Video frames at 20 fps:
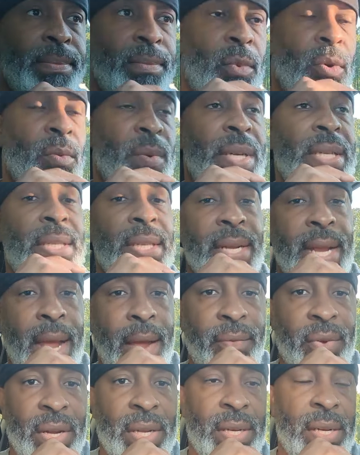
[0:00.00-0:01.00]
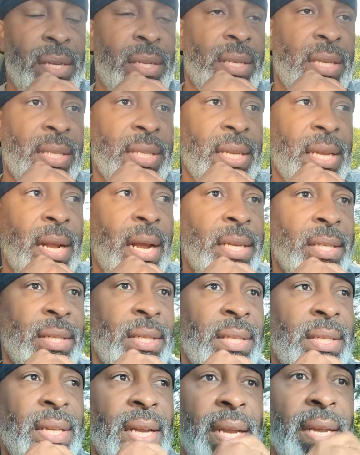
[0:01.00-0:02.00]
more recent African descent, I
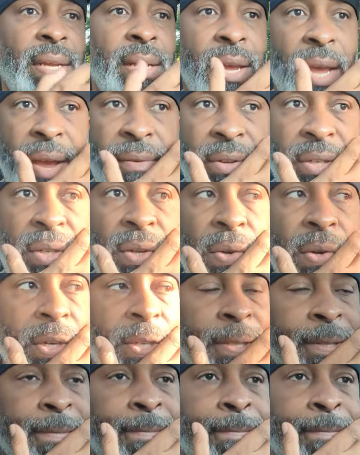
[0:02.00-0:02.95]
should say, have endured.